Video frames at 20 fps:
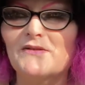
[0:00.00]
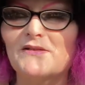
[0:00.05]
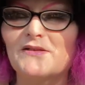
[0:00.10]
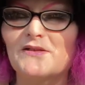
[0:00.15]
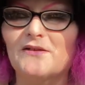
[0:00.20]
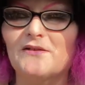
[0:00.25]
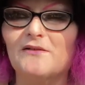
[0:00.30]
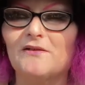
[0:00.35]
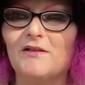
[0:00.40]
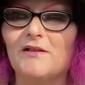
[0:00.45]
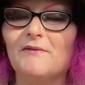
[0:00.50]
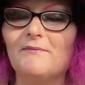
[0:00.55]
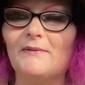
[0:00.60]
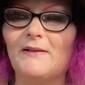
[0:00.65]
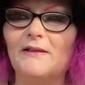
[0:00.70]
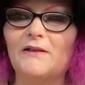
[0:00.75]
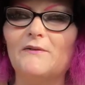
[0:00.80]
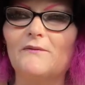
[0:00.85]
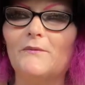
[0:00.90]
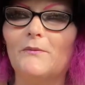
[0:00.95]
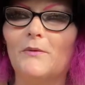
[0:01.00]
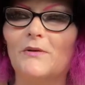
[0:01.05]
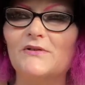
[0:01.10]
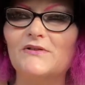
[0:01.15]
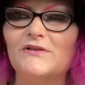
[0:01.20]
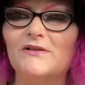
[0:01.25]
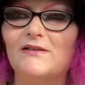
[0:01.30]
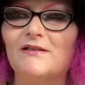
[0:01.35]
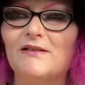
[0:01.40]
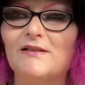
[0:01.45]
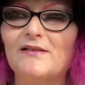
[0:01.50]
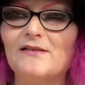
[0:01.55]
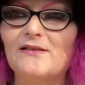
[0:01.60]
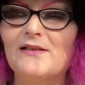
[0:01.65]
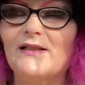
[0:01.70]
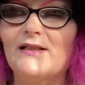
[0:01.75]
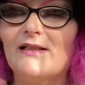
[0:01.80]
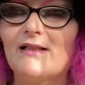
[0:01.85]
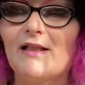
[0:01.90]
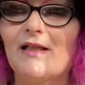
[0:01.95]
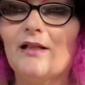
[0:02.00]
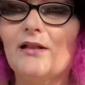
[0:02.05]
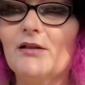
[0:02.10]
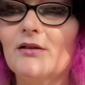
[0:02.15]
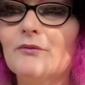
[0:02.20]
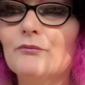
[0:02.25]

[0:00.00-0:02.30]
2. Thank you for watching. Take care.